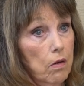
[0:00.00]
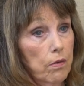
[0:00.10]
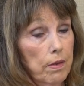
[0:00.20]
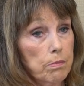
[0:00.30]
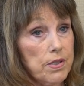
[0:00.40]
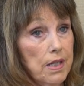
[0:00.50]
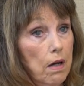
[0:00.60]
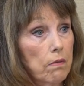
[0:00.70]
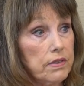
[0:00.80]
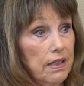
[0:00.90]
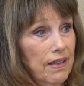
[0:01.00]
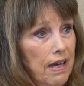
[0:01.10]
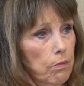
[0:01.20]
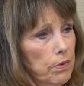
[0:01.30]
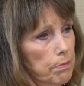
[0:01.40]
or themselves, that
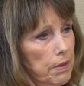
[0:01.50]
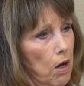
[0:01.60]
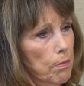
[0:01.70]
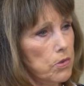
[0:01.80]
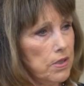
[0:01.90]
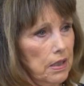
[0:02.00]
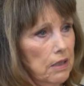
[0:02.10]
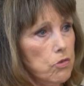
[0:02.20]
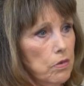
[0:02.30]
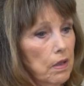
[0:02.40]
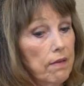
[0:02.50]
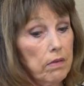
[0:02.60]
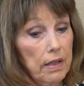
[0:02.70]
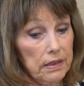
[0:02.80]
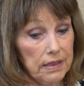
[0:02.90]
that would be almost an entry
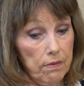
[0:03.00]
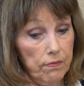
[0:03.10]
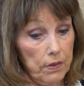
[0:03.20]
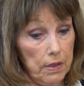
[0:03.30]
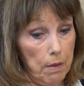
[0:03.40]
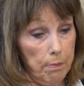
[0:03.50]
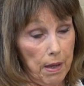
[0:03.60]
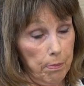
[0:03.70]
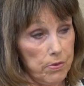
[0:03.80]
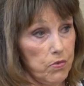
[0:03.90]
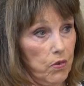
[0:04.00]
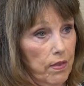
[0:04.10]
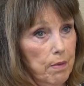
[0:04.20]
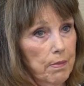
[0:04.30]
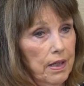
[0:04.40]
level, as I filled out papers for
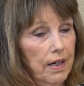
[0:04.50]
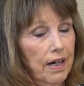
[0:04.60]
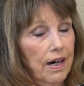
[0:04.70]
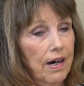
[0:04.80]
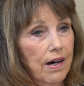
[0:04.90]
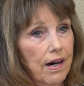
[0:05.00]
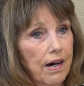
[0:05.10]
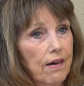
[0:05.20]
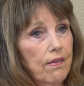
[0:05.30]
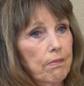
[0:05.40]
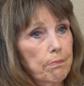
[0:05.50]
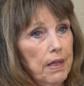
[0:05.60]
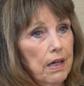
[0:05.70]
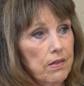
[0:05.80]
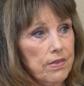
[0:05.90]
them,
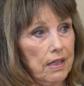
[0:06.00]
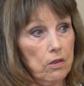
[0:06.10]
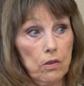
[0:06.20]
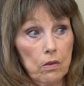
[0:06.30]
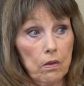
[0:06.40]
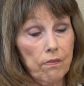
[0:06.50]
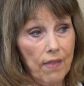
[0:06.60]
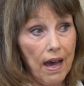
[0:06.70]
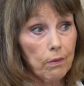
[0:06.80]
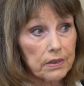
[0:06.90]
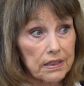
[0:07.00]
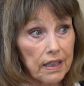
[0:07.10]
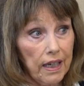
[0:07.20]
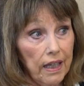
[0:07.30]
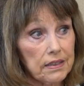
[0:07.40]
because they knew if that was the
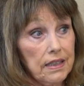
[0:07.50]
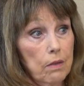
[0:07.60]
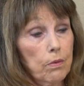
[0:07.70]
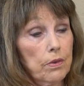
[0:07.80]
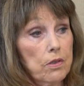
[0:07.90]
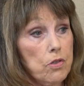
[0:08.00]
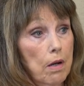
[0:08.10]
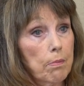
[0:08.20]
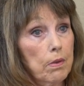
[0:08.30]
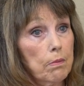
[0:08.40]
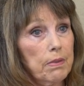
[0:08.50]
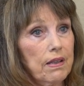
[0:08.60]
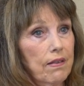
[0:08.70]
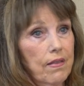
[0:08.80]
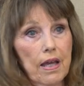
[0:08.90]
case, they were in trouble, but
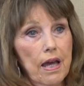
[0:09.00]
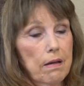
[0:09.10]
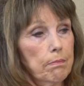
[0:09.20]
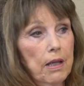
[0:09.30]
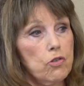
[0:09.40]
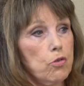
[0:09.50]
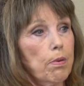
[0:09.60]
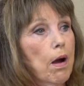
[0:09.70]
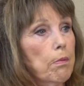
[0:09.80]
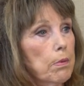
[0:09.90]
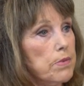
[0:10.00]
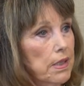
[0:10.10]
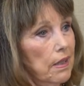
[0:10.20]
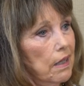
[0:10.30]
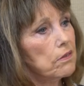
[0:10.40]
that they had major problems,
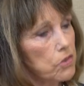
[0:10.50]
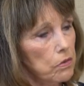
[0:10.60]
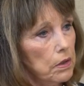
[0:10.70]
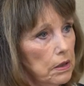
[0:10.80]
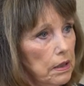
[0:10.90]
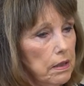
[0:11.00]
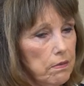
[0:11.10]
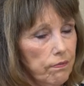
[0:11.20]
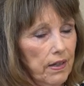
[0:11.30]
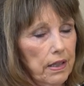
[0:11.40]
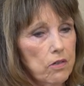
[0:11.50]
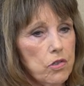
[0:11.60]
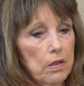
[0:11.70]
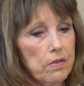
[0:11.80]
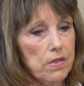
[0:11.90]
and they certainly needed
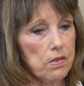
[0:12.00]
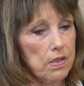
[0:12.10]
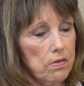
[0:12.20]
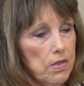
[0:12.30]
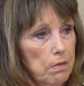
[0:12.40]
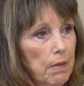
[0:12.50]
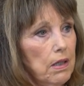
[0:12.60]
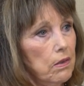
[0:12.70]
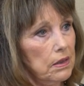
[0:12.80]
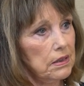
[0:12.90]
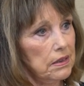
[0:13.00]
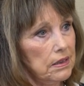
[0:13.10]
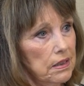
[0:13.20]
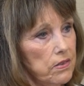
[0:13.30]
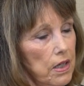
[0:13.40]
financial assistance and medical
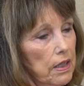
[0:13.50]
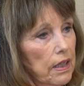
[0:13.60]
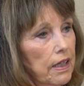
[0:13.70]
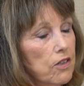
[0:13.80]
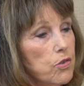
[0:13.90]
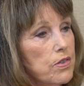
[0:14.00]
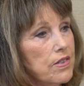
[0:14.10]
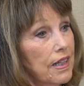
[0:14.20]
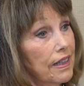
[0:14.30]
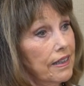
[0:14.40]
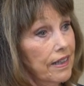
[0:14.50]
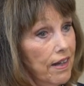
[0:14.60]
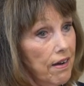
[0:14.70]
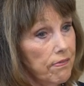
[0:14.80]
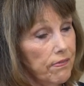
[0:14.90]
assistance. Interestingly
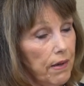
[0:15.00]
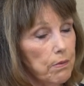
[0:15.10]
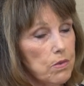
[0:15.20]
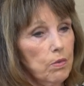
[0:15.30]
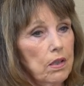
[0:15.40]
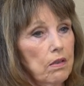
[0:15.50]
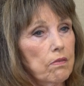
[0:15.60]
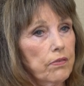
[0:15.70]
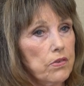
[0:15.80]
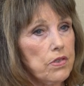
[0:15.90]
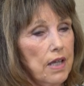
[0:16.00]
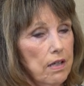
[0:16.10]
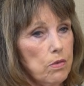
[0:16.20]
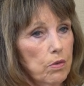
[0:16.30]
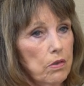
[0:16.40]
enough, I was one of the first
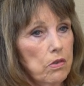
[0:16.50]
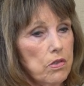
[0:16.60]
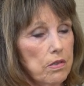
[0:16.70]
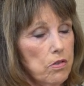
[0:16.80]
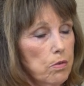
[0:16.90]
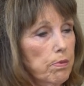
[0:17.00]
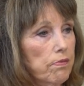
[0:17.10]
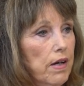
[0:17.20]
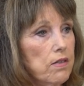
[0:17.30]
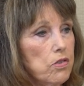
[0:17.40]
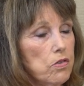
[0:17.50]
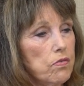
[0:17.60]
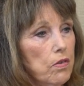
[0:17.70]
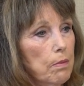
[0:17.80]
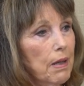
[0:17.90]
caseworkers and supervisors
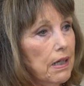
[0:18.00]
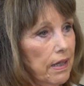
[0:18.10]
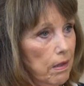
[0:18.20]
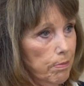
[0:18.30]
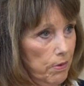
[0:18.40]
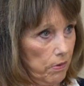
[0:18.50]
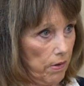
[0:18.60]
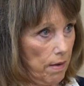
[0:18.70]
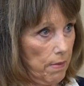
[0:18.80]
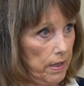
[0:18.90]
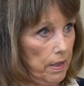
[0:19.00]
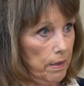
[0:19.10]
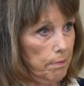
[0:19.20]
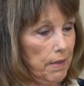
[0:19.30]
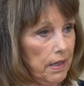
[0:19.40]
for the Medi-Cal program.
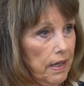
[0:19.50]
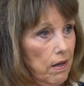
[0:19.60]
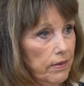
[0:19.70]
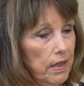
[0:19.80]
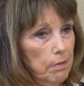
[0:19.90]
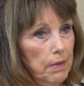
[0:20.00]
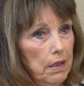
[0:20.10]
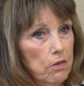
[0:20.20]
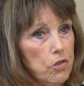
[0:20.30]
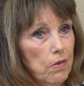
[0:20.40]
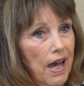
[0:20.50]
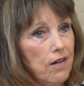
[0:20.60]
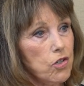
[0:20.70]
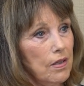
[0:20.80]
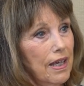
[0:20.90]
Medi-Cal came in to
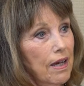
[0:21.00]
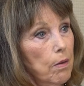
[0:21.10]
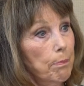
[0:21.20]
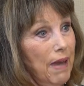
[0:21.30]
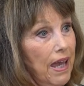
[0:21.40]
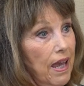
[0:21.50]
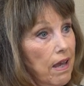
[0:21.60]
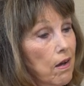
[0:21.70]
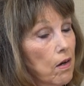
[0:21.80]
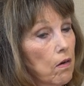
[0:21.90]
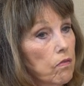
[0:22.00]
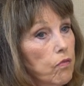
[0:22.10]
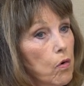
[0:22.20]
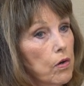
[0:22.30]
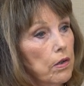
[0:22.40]
actually help pay
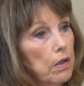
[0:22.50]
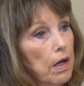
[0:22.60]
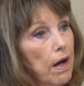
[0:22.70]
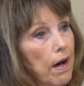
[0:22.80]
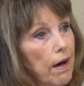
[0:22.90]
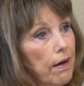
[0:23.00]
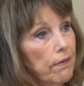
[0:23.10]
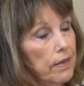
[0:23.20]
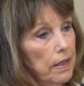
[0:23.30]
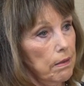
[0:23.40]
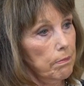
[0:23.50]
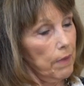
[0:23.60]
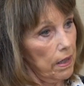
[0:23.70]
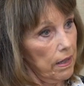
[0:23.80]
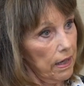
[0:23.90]
for the
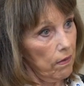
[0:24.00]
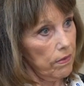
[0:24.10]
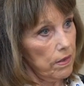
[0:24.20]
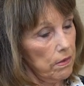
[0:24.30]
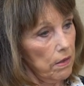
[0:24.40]
health